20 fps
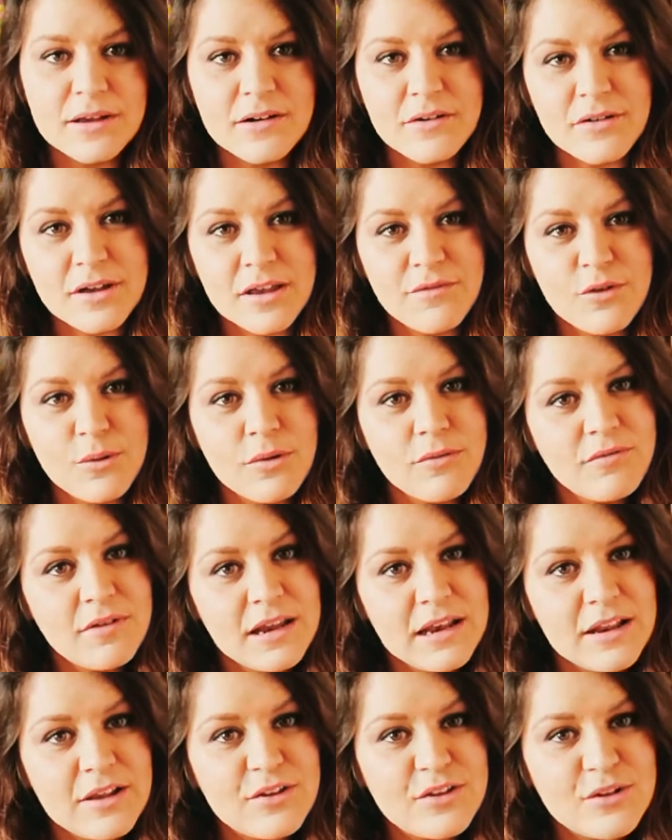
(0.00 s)
it'll give you a
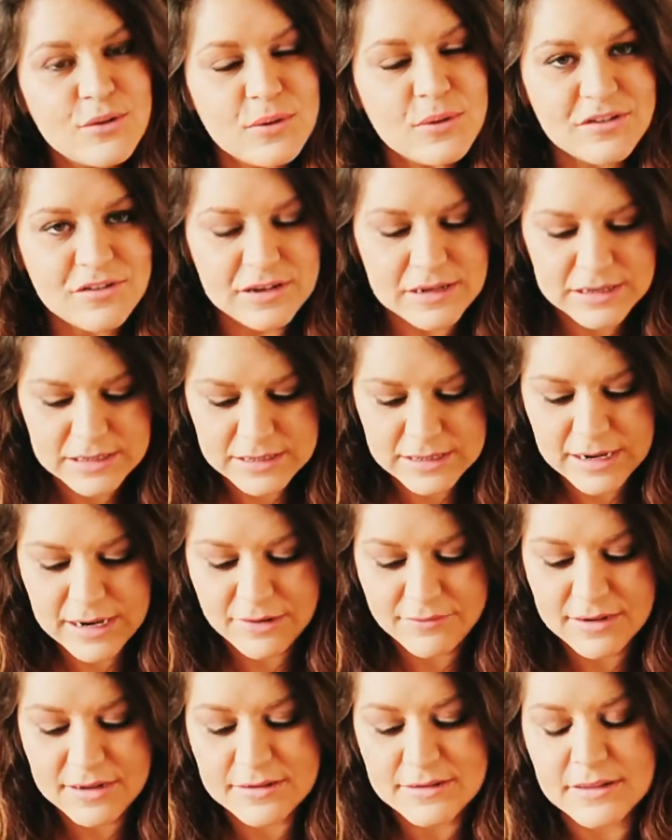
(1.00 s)
really squishy
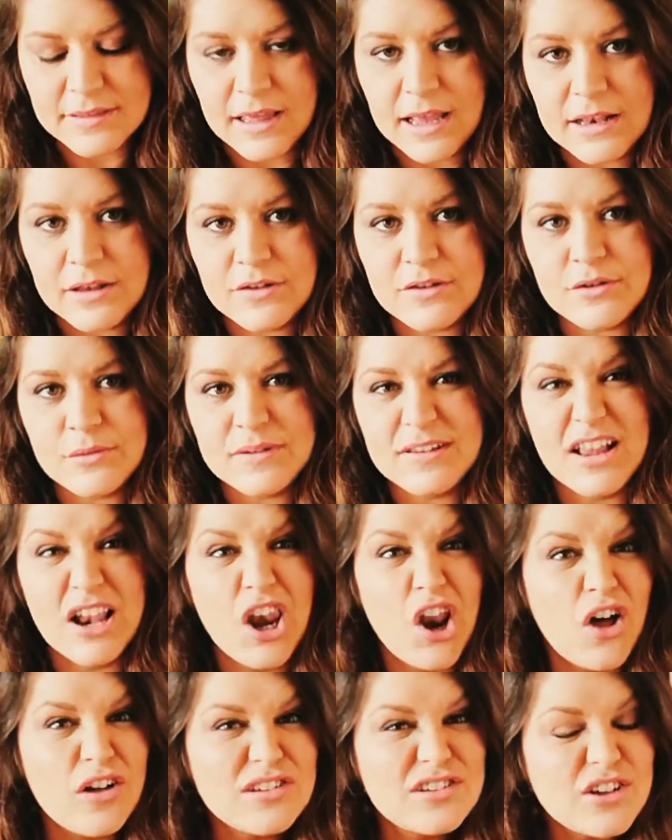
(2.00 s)
character then, so it's a
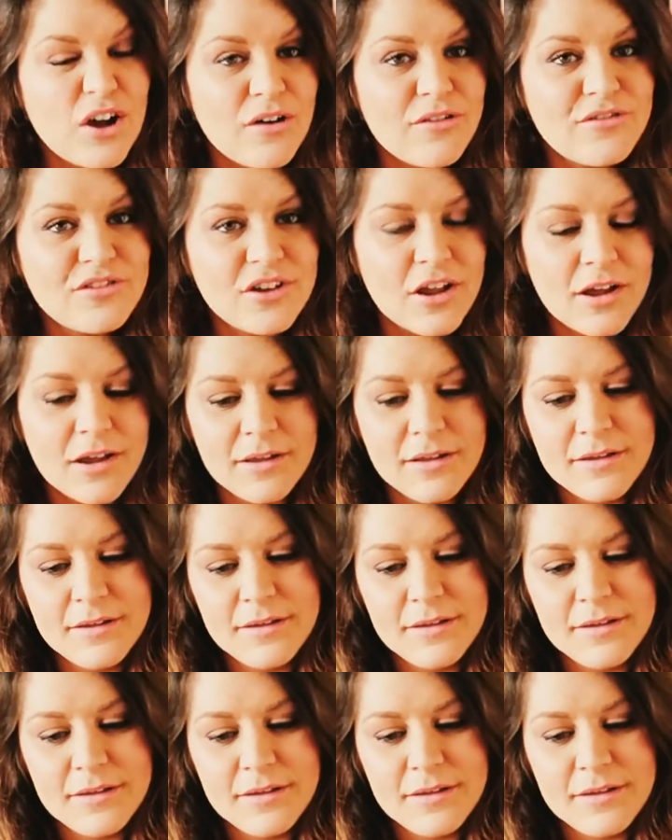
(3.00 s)
lot softer.